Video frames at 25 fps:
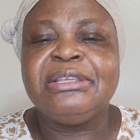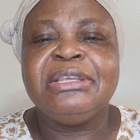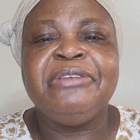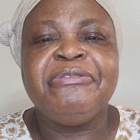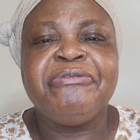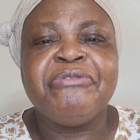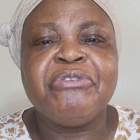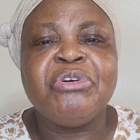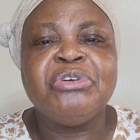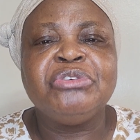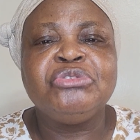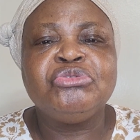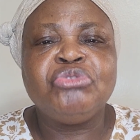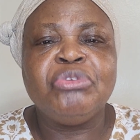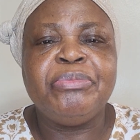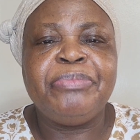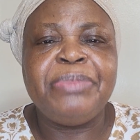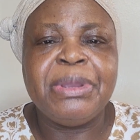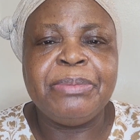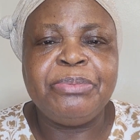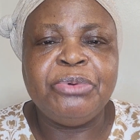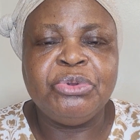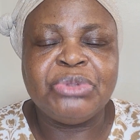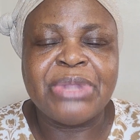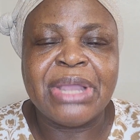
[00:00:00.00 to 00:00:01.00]
is for us to be
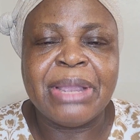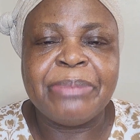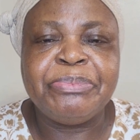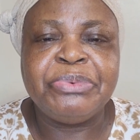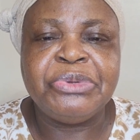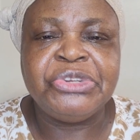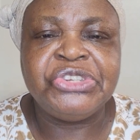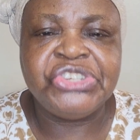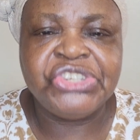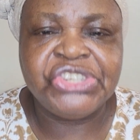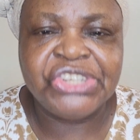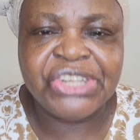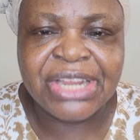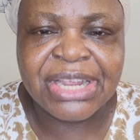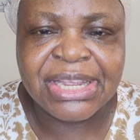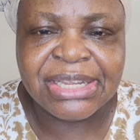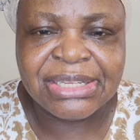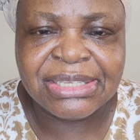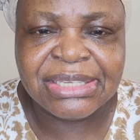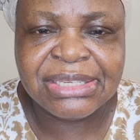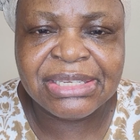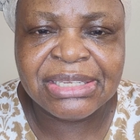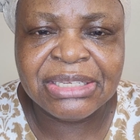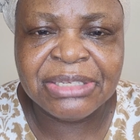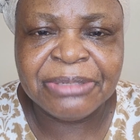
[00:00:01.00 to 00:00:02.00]
able to
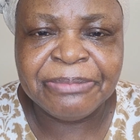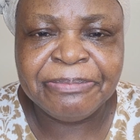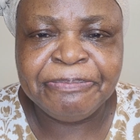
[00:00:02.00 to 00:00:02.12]
appreciate